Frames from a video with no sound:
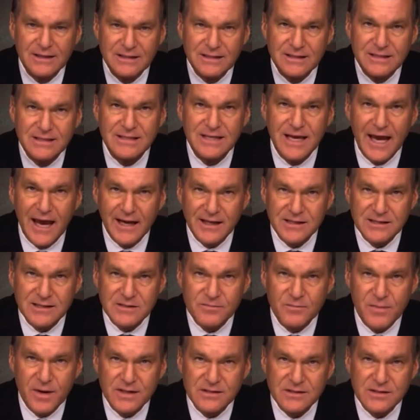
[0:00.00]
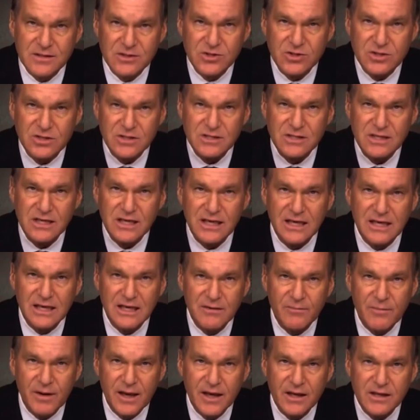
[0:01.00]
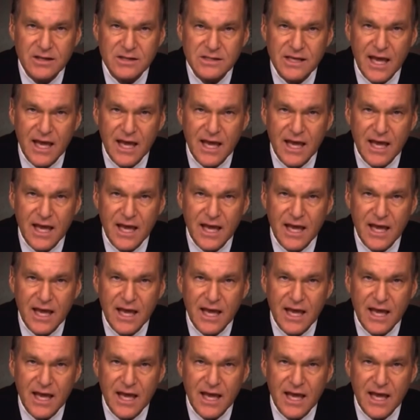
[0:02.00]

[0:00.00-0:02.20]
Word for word: Text messages, emails,